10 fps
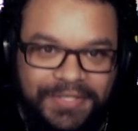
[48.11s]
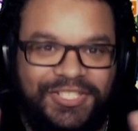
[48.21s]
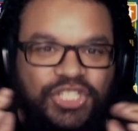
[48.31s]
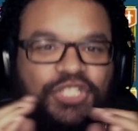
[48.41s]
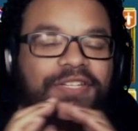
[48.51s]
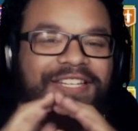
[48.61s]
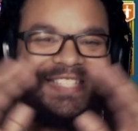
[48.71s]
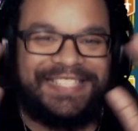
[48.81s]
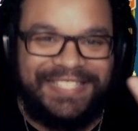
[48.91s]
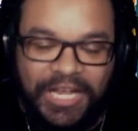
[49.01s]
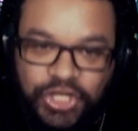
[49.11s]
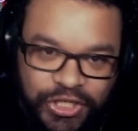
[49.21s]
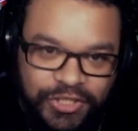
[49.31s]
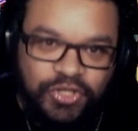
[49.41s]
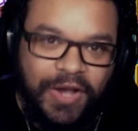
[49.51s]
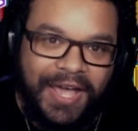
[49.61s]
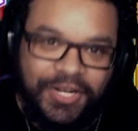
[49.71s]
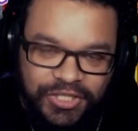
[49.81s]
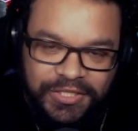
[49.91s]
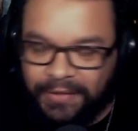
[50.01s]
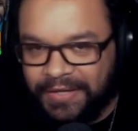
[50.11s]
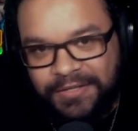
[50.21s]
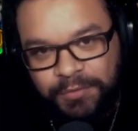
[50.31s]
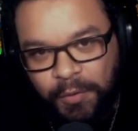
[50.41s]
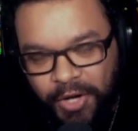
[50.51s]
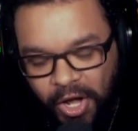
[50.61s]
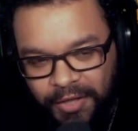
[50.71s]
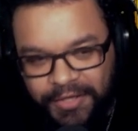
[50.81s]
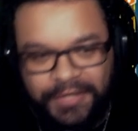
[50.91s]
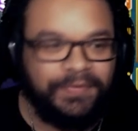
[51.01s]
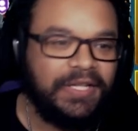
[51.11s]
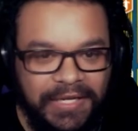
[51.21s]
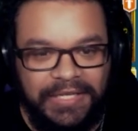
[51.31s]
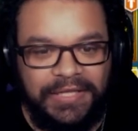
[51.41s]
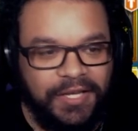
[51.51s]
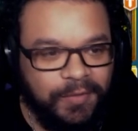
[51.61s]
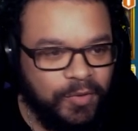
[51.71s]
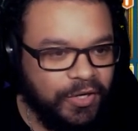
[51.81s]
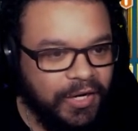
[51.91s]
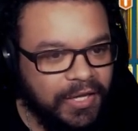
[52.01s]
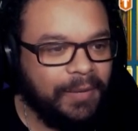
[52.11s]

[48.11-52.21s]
Shield extension strategy, I think is what we're calling it in the community.